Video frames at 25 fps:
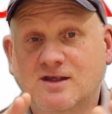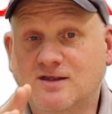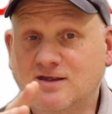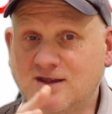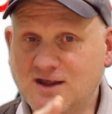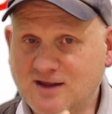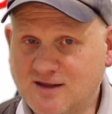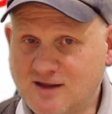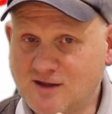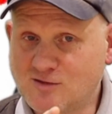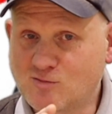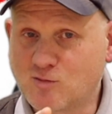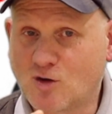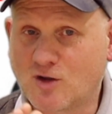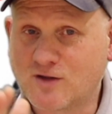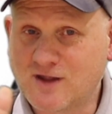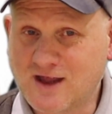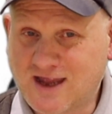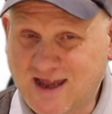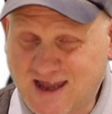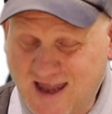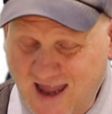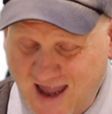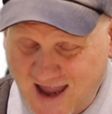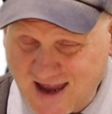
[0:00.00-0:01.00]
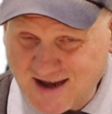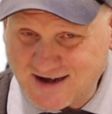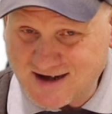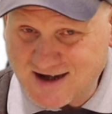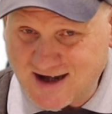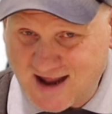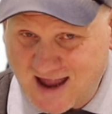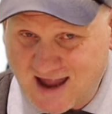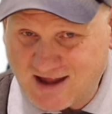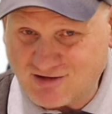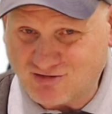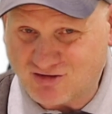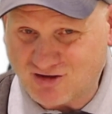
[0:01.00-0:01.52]
and this is what the
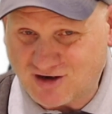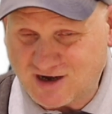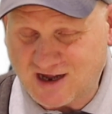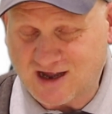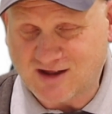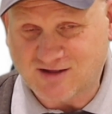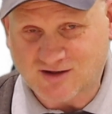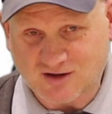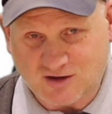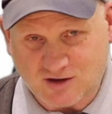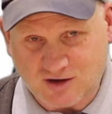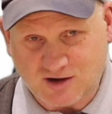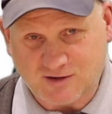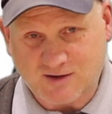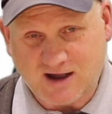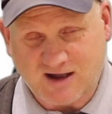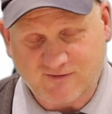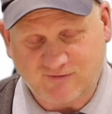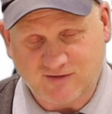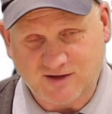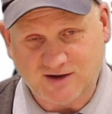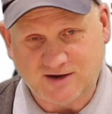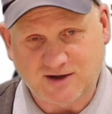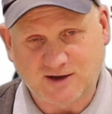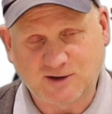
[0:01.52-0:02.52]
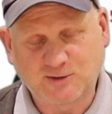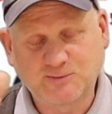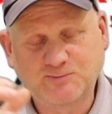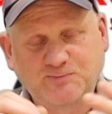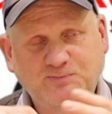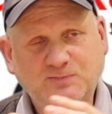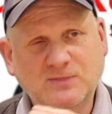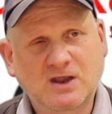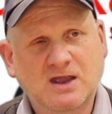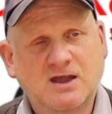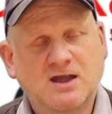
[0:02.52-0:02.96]
Cadent engineers are going to have to do,